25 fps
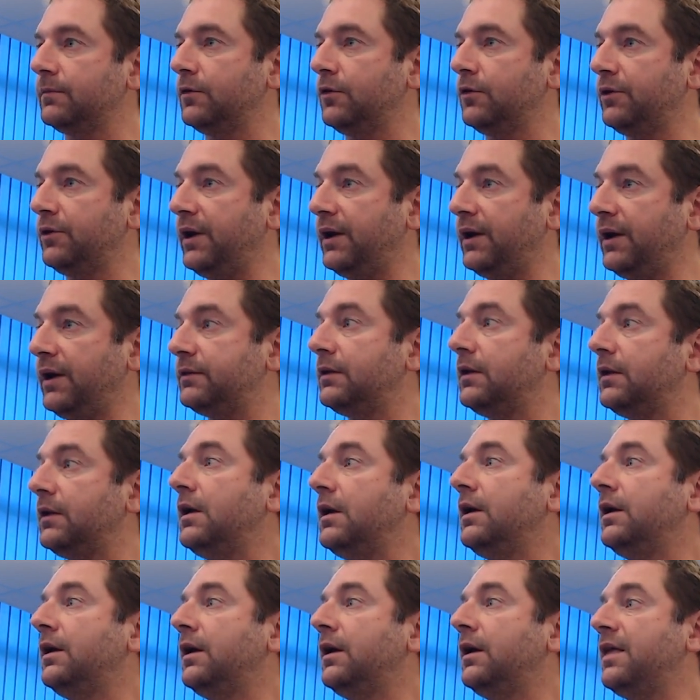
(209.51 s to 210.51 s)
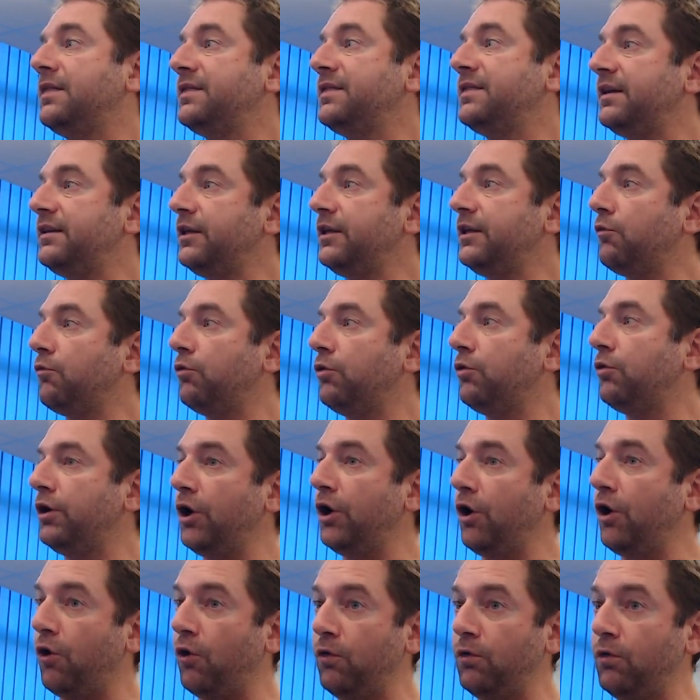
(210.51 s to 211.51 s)
All right, and then you will
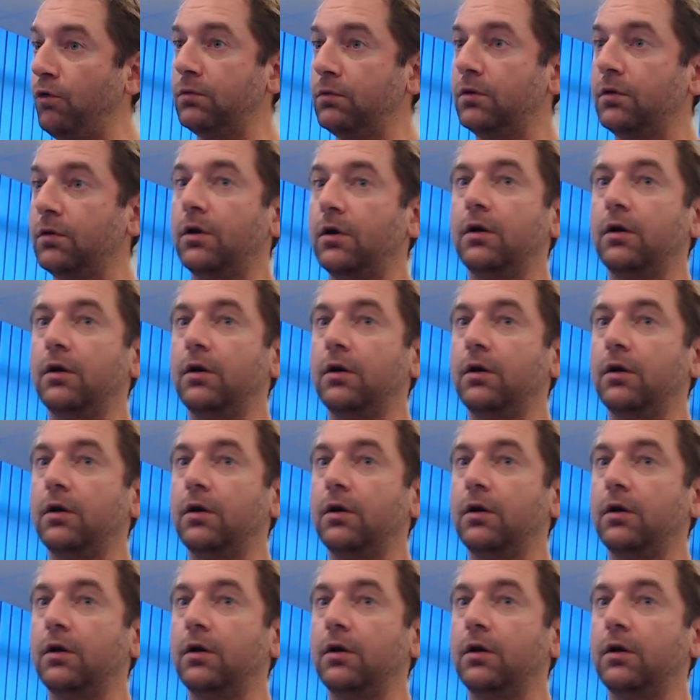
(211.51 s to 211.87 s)
know